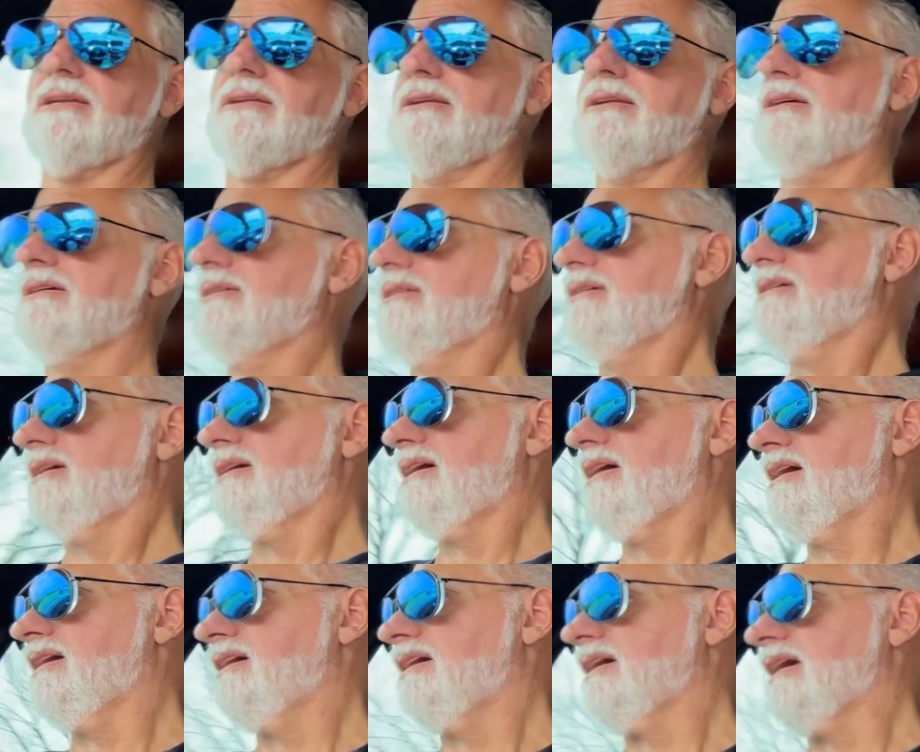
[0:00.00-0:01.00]

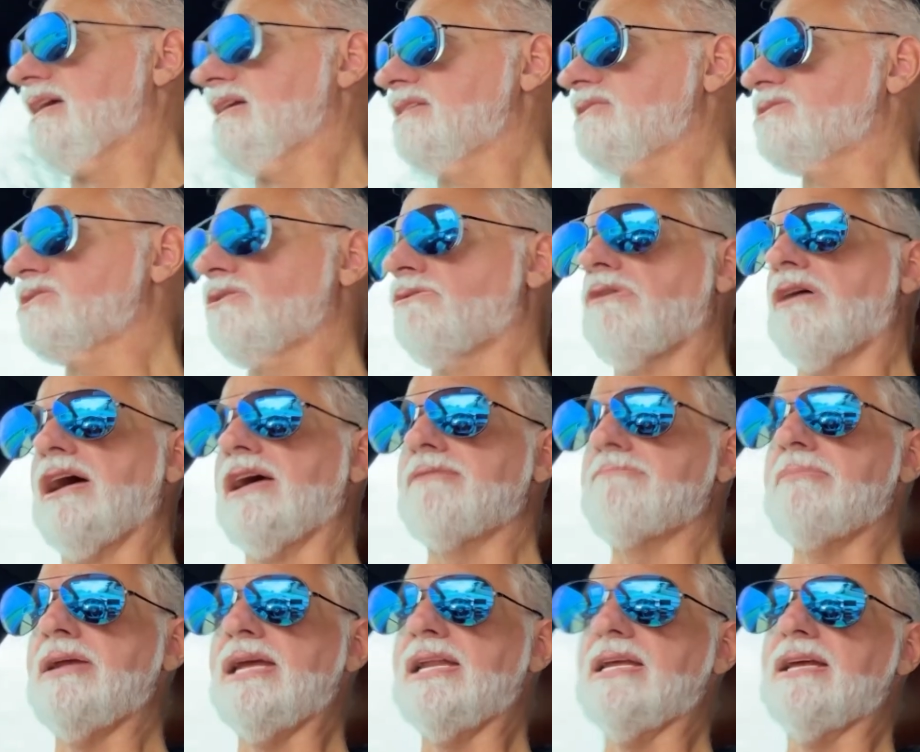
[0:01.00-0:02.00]
and so I
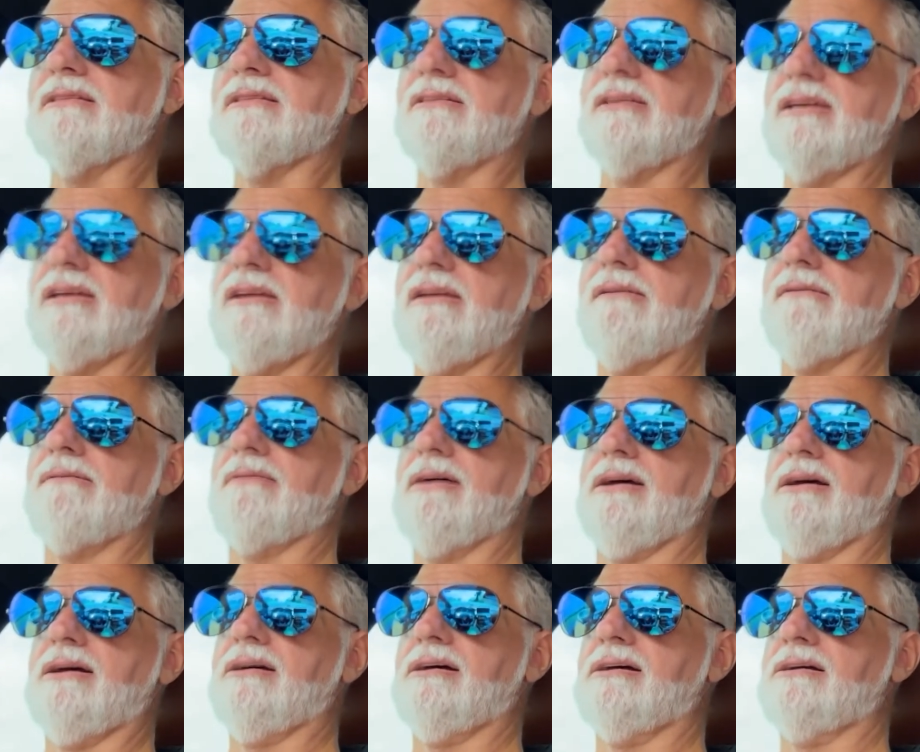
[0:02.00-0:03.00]
immediately
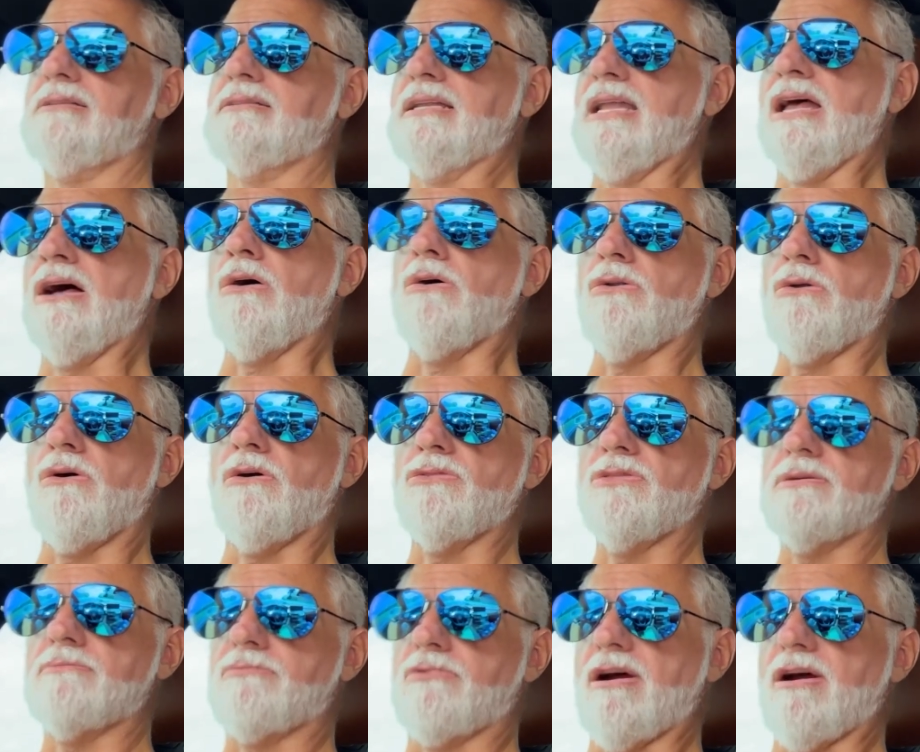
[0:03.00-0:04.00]
nailed
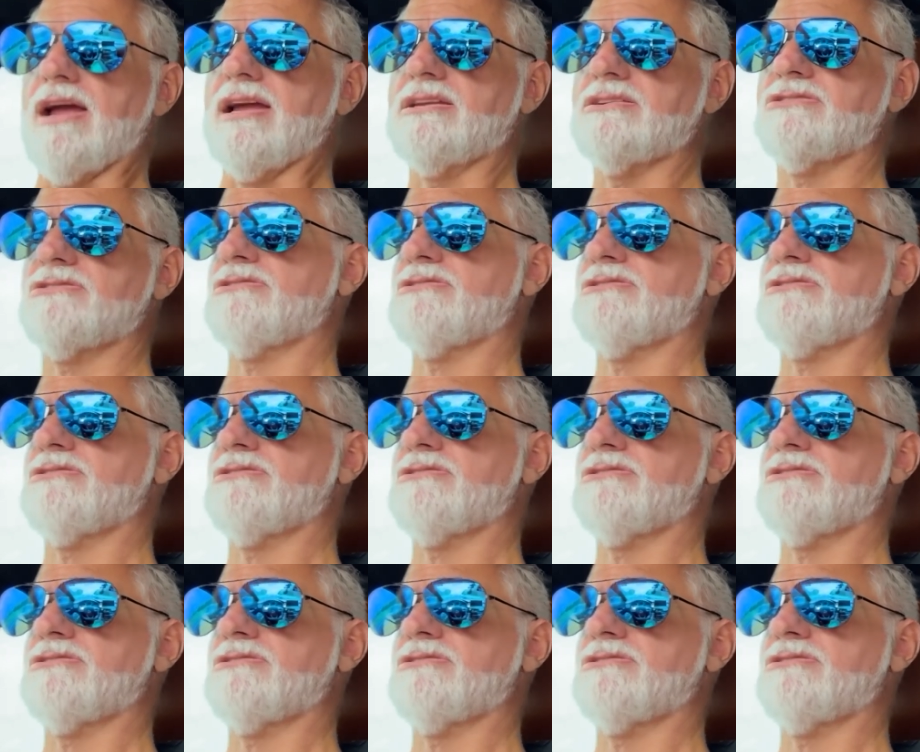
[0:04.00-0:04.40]
on the brakes